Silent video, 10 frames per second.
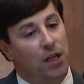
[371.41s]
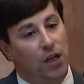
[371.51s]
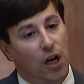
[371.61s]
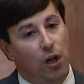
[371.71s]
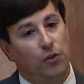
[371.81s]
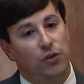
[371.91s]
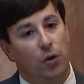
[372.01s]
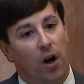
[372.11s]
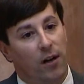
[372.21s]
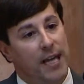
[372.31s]
goes to
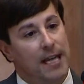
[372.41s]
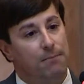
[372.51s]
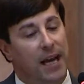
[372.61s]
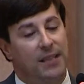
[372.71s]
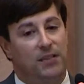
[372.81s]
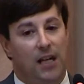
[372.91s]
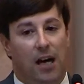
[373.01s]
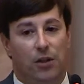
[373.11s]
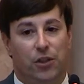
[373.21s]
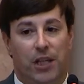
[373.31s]
our need based
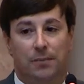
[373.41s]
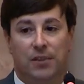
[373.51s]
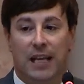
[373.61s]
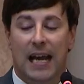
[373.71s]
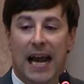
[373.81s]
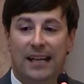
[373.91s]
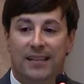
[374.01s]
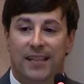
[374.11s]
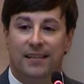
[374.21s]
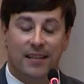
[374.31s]
scholarships as
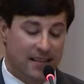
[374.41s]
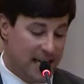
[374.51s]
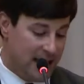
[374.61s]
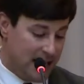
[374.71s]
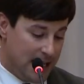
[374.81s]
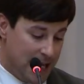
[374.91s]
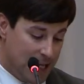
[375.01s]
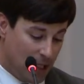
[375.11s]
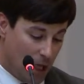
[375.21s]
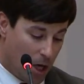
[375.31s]
it is intended
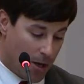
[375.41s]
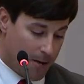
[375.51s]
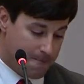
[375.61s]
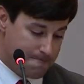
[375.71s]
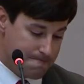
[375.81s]
in law